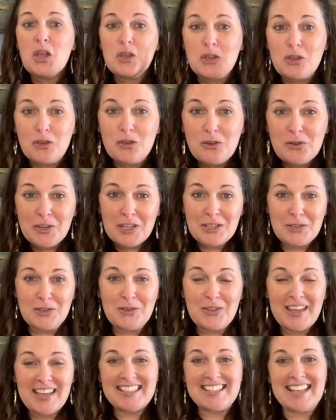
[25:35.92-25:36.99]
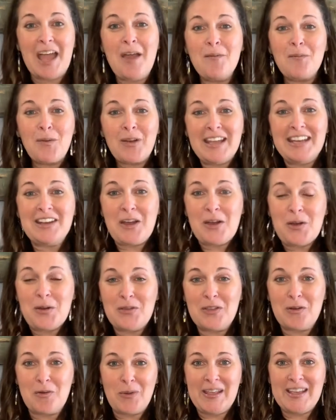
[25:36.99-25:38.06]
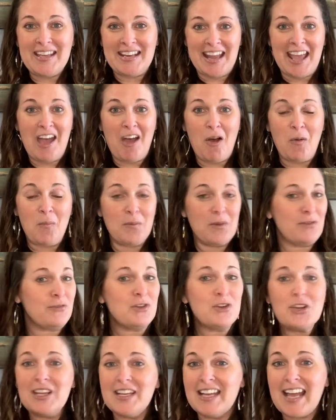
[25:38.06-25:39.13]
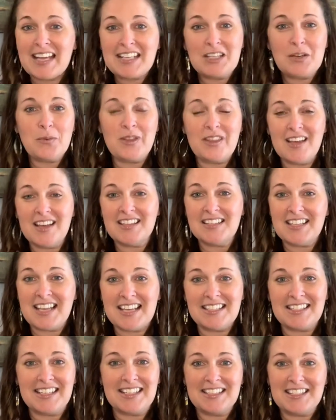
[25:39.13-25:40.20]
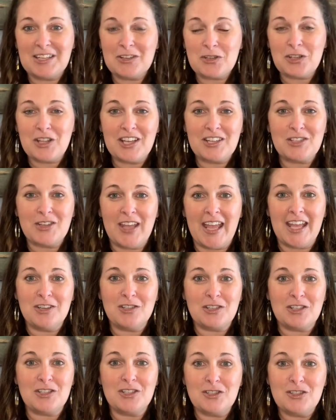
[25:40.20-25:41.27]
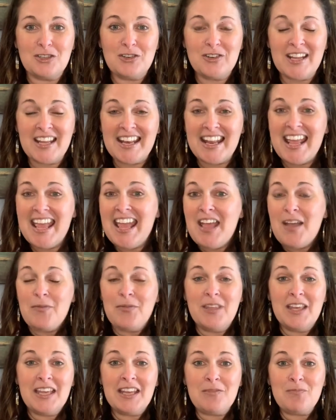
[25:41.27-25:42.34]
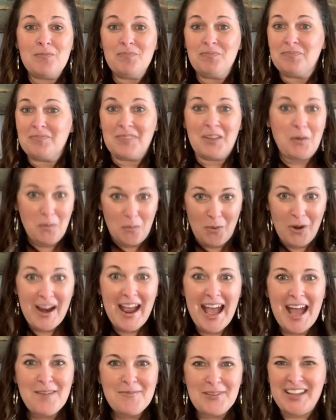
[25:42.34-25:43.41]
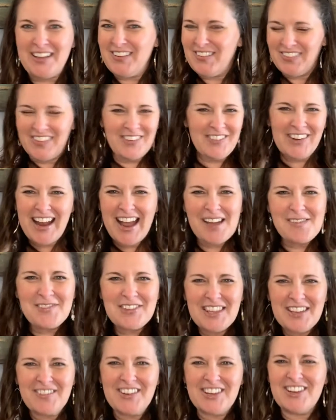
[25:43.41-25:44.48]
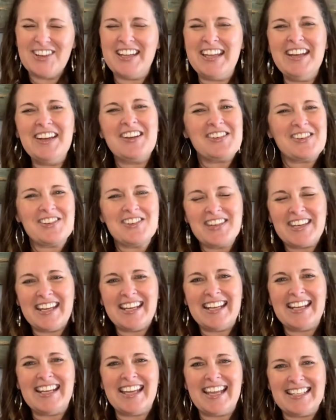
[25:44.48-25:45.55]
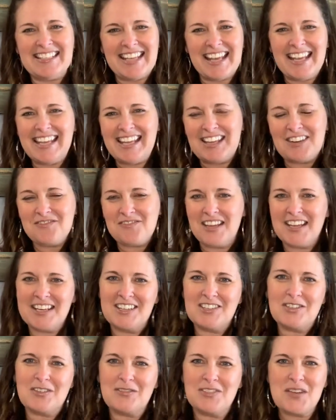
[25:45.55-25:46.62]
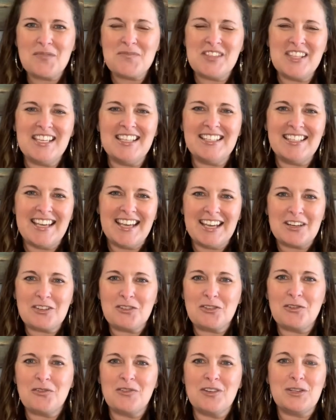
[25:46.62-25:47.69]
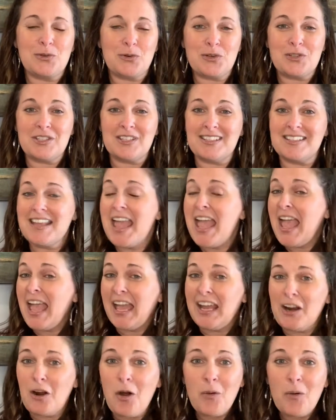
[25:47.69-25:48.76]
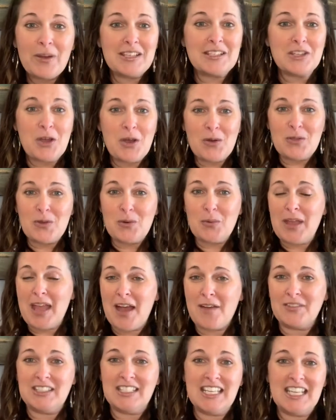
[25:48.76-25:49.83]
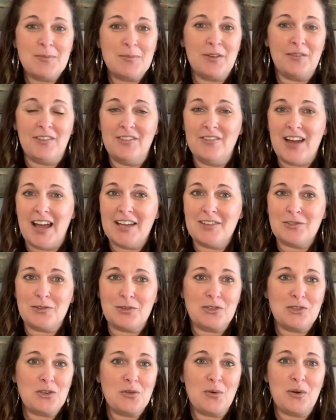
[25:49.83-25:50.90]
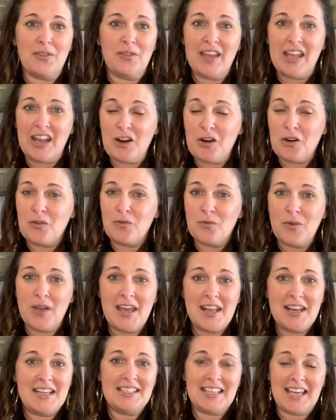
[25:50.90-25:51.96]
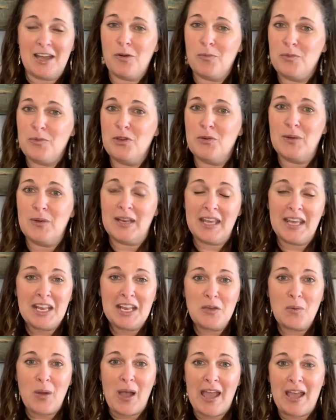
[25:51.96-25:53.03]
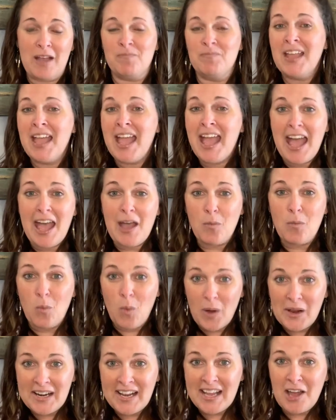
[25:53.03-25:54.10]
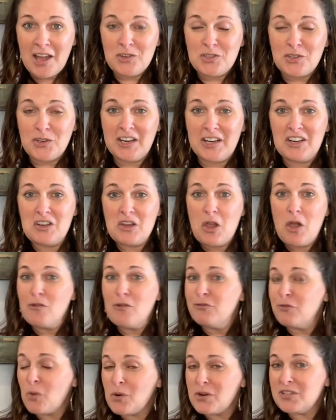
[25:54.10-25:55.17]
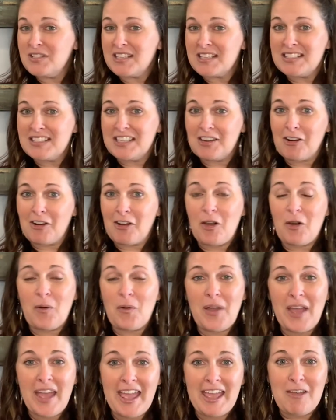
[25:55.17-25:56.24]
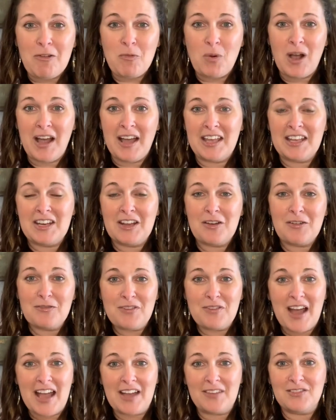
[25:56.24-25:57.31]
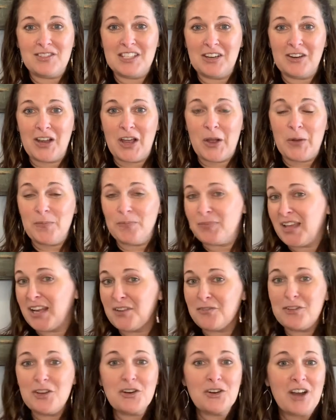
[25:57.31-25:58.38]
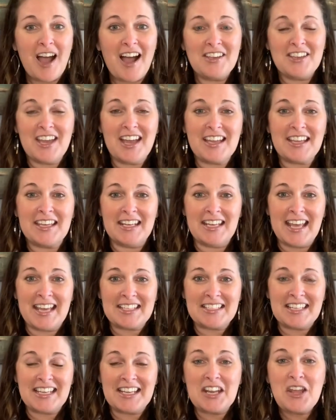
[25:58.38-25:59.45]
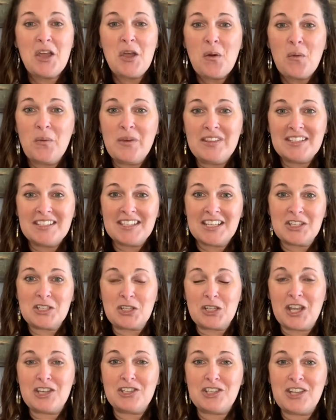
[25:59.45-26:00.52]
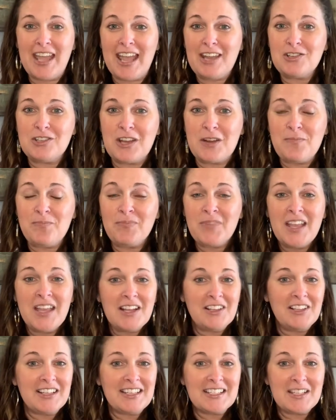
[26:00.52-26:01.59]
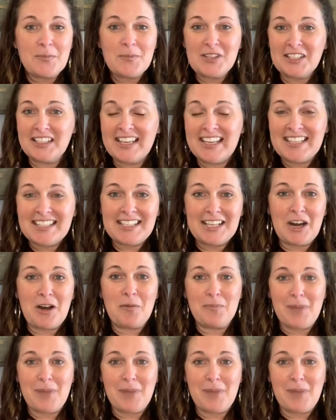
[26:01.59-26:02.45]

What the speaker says: You can do this, and we know that we can help. If you're connected with us as an essential education student, then we're happy that we're here and you're getting and taking advantage of some of these extra resources. And always know that we have a team of advisors who are there ready to help you in any way at 1-800-460-8150. And if you're not yet connected with Essential Education, click some of the links in our